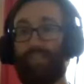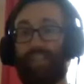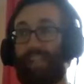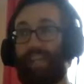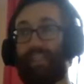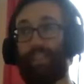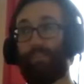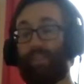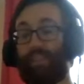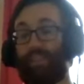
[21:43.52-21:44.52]
could get these
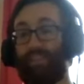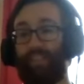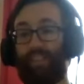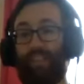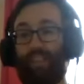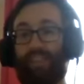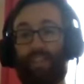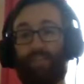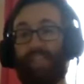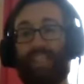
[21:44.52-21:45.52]
pictures. You know,
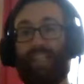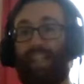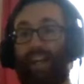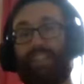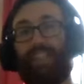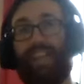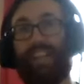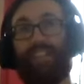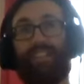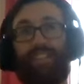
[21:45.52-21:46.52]
when you see a cloud and you're
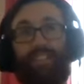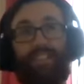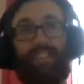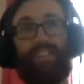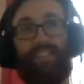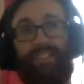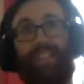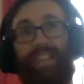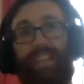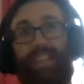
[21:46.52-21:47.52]
like,
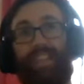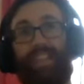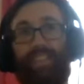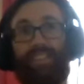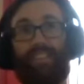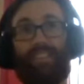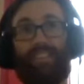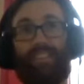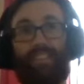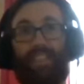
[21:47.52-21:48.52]
yeah, look at
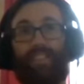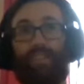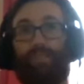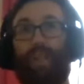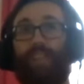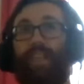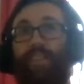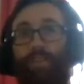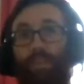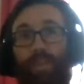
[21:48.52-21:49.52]
that. Looks like some fella
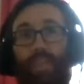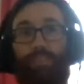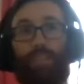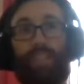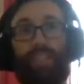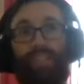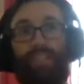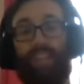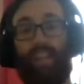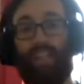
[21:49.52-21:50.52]
heading the football. That's brilliant.
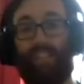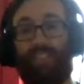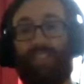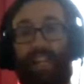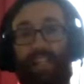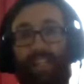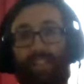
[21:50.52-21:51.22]
And you just stand there and